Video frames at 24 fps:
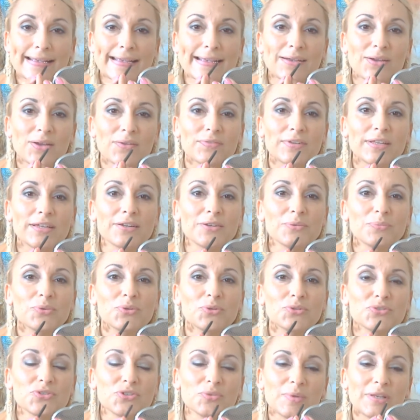hopefully I don't pull
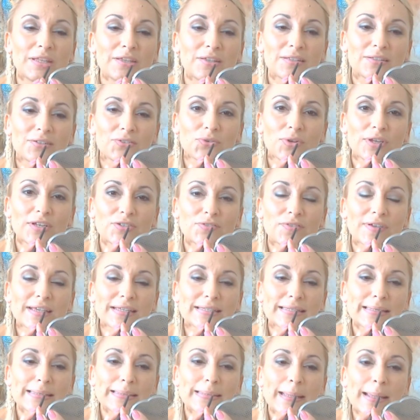too many strange
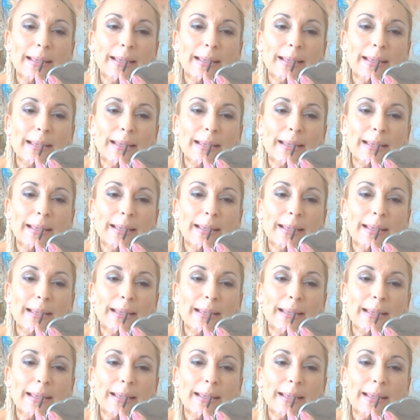faces.